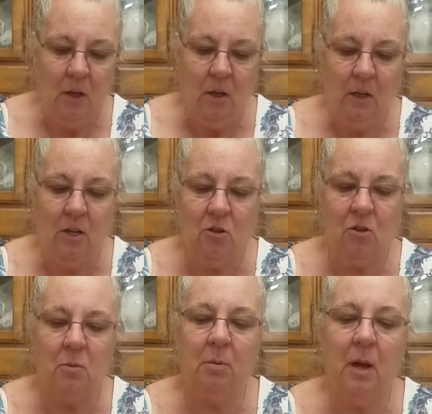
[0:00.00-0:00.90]
Get your
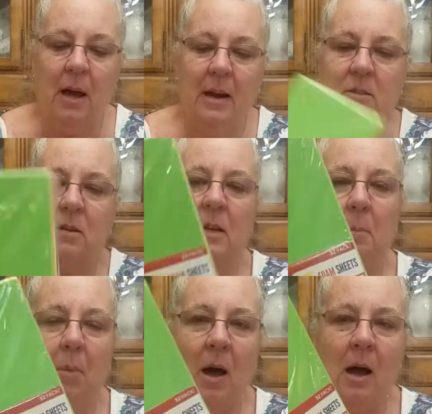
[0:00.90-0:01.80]
supplies. You get
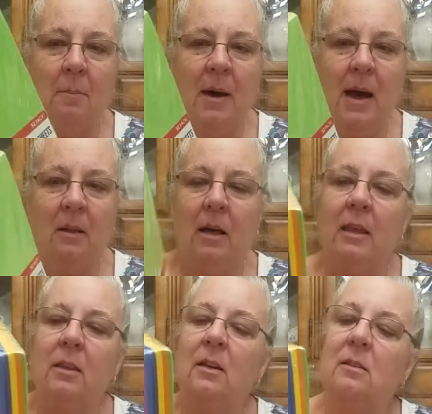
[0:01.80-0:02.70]
a pack like
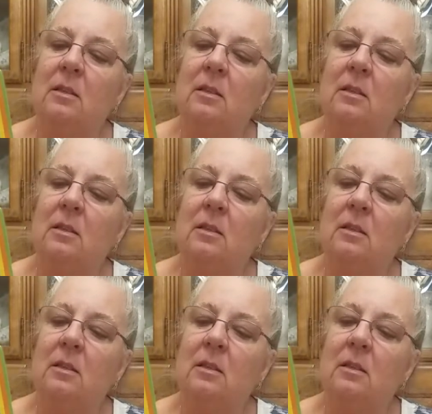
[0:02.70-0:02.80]
this.